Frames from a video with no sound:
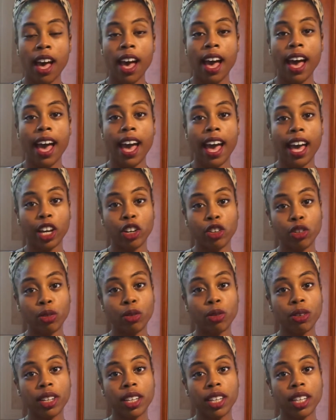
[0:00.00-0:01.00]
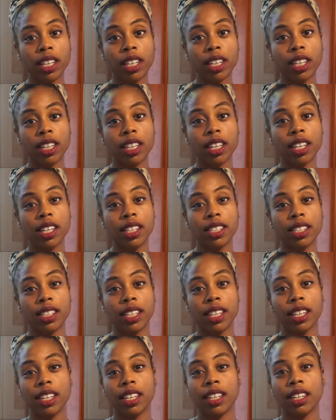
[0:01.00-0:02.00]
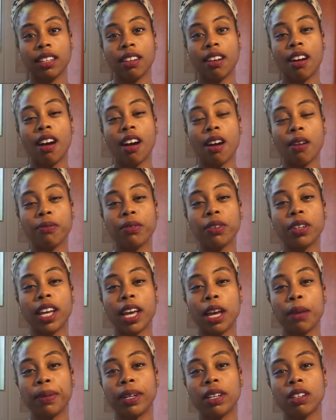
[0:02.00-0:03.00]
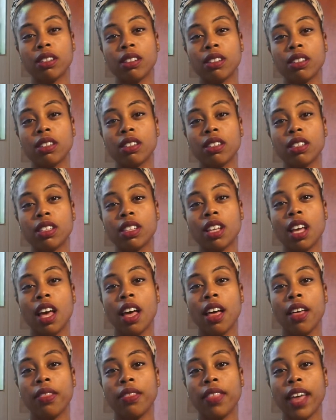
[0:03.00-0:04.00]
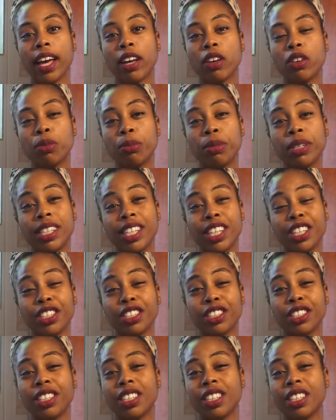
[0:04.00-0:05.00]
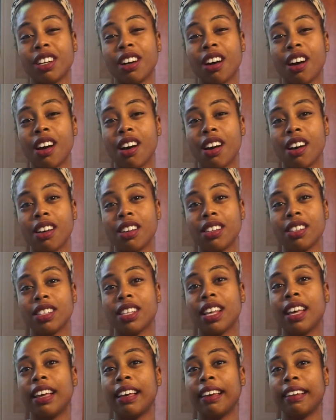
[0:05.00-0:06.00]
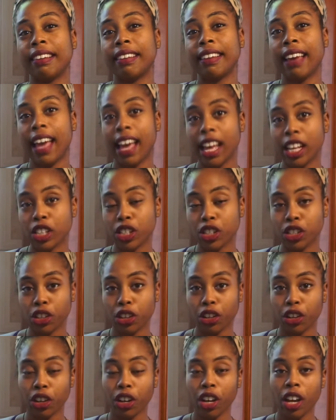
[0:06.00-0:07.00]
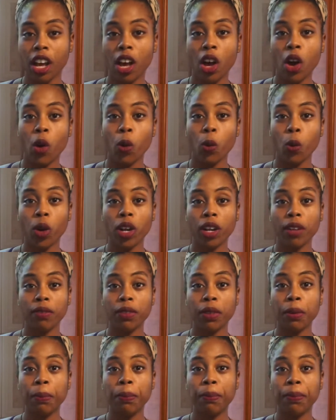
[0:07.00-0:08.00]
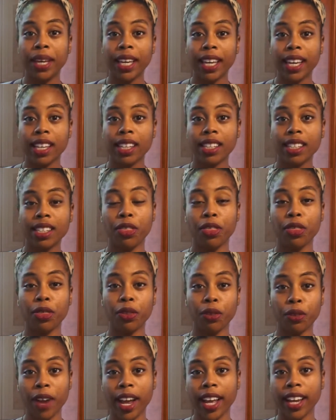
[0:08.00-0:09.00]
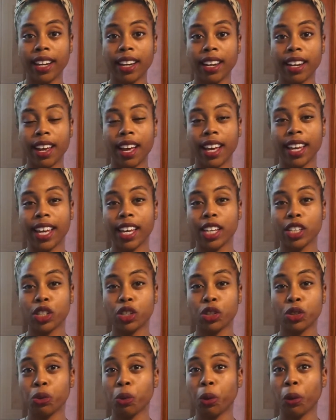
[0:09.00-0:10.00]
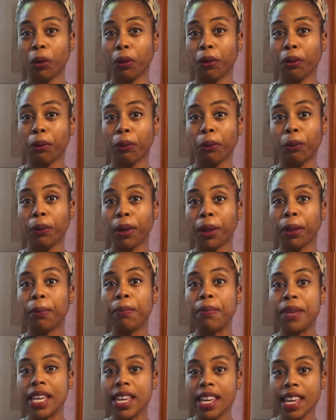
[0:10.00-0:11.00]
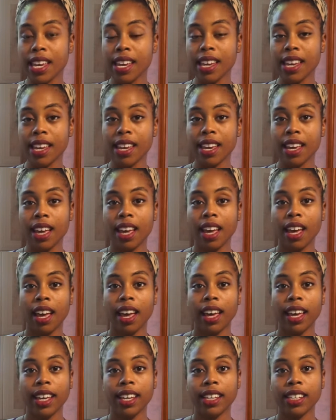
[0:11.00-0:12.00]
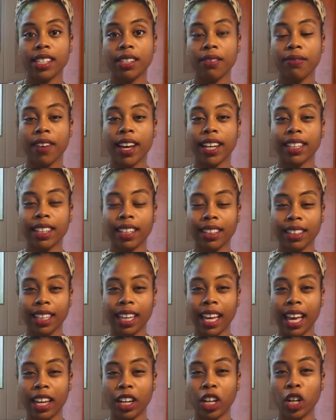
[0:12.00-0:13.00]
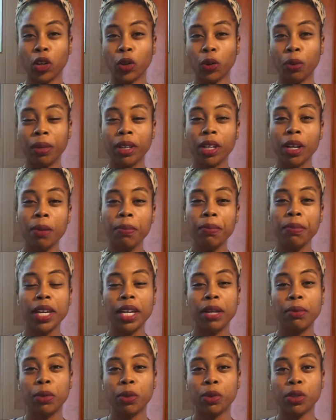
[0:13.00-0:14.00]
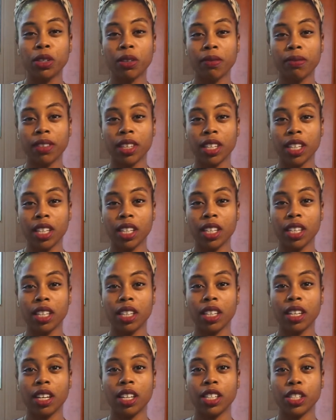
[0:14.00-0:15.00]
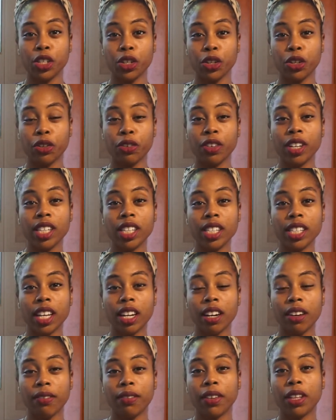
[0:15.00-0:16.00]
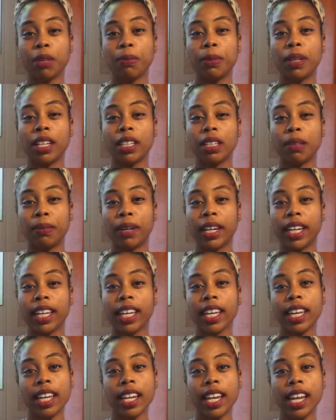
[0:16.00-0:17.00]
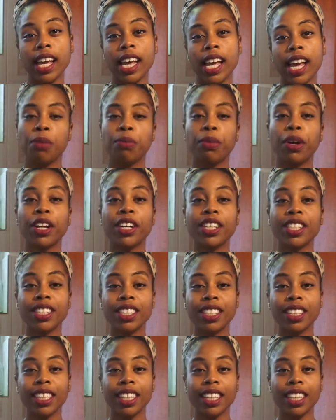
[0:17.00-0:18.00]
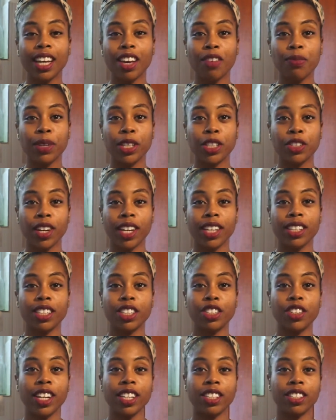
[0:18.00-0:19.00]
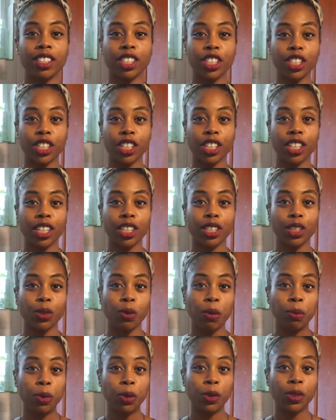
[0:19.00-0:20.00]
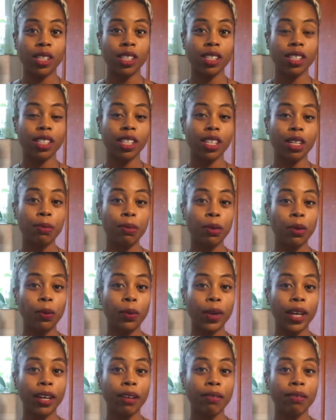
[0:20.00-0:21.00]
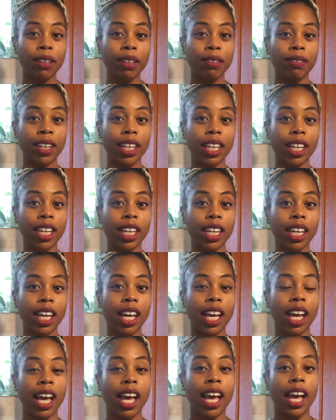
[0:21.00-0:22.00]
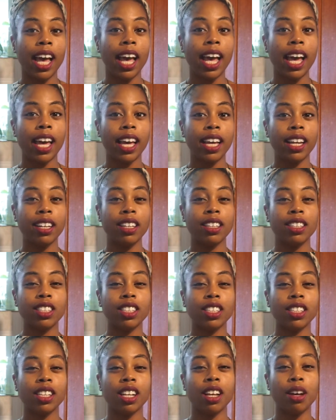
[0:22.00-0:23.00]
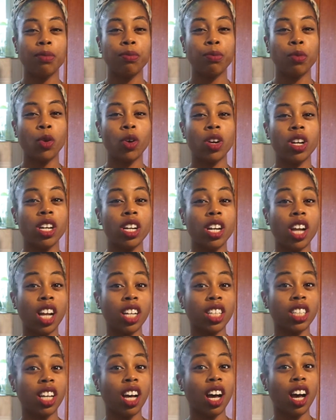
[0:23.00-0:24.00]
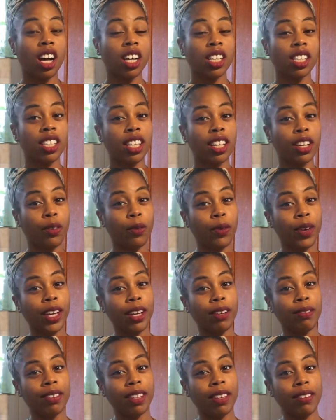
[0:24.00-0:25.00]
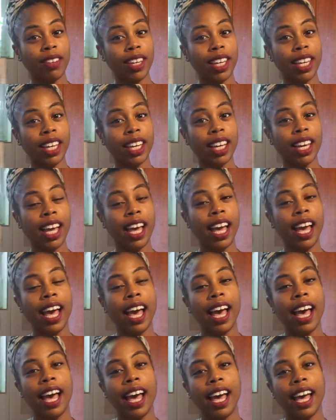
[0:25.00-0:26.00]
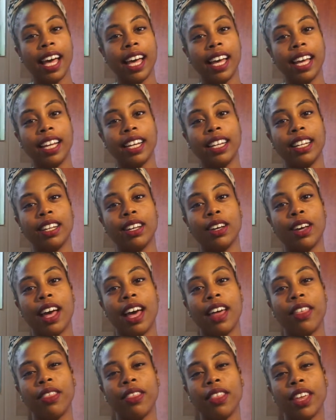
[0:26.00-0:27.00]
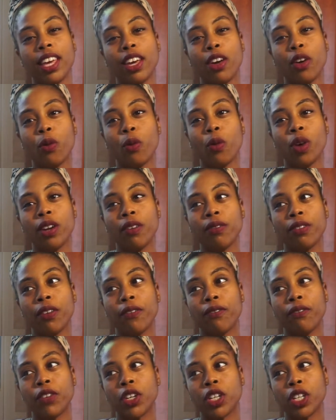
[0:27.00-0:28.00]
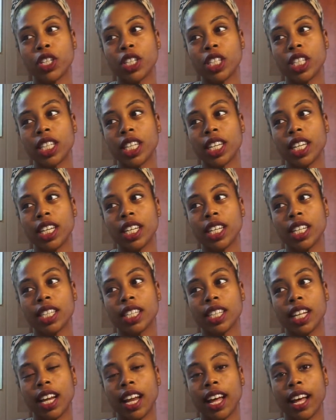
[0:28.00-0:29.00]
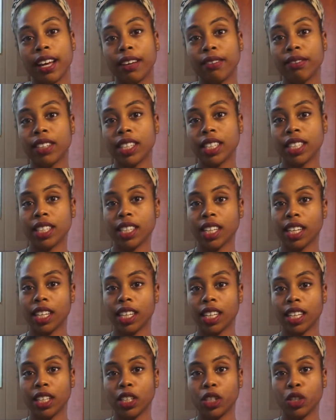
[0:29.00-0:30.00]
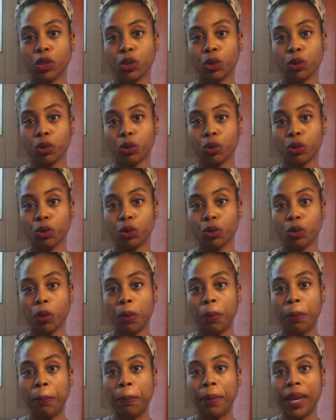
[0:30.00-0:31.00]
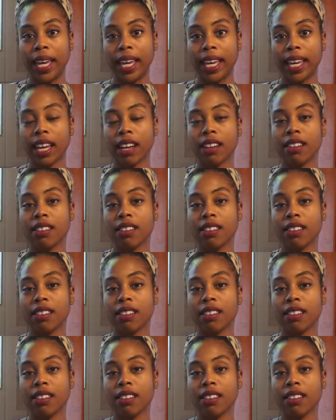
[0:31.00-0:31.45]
actually contain harmful chemicals that could potentially cause cancer. One of the biggest threat, I guess, to our well-being is the fact that they add aluminum in most of the deodorants that are available on the market. Personally, I've been trying to transition into a more sustainable way of living and just a more non-toxic way of living. And I think one of the first things that I've decided to make